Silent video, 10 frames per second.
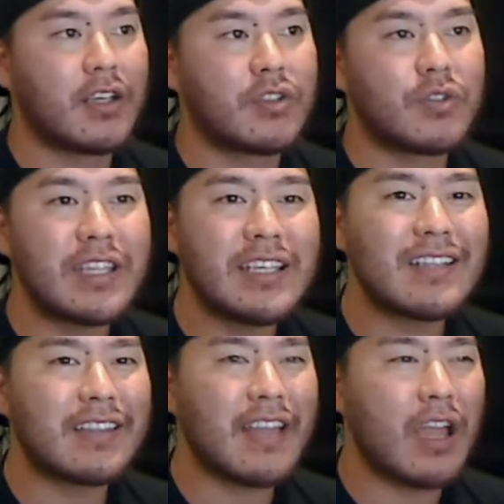So
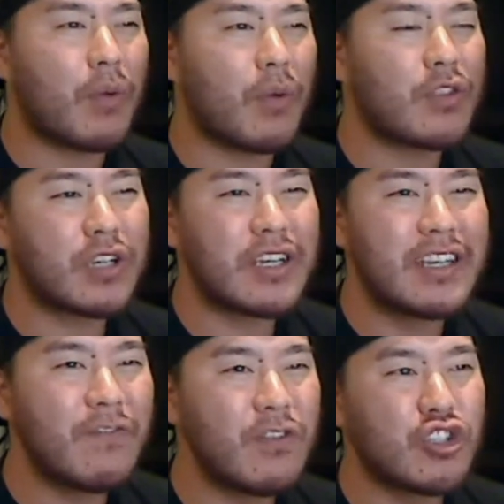things like that, right? Those are
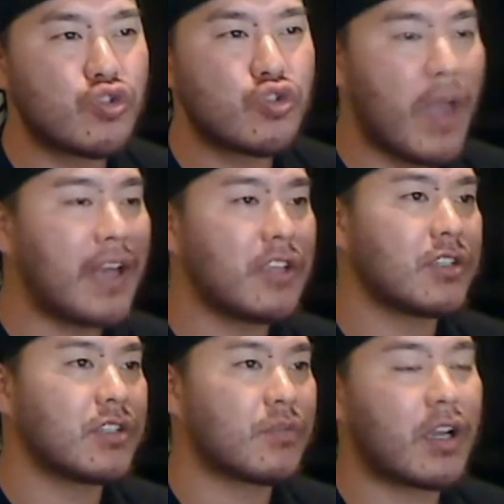different
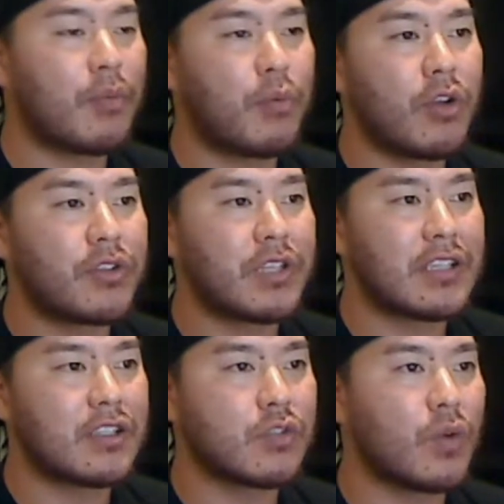strategies, right? A couple other
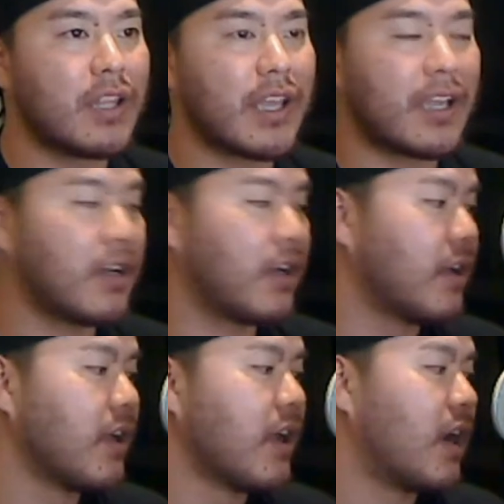things is like
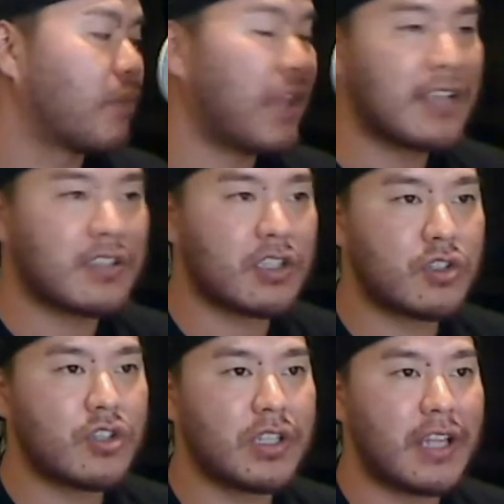a plastic
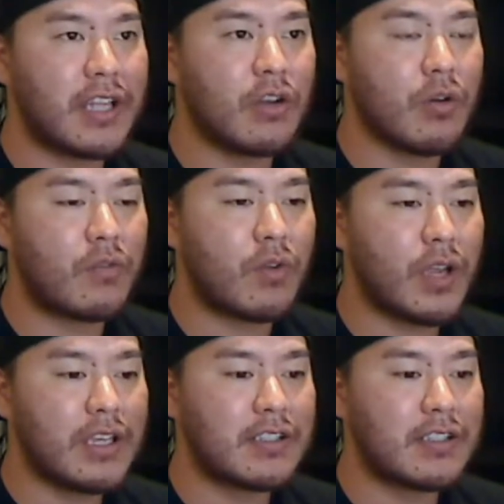surgeon that I know of, right?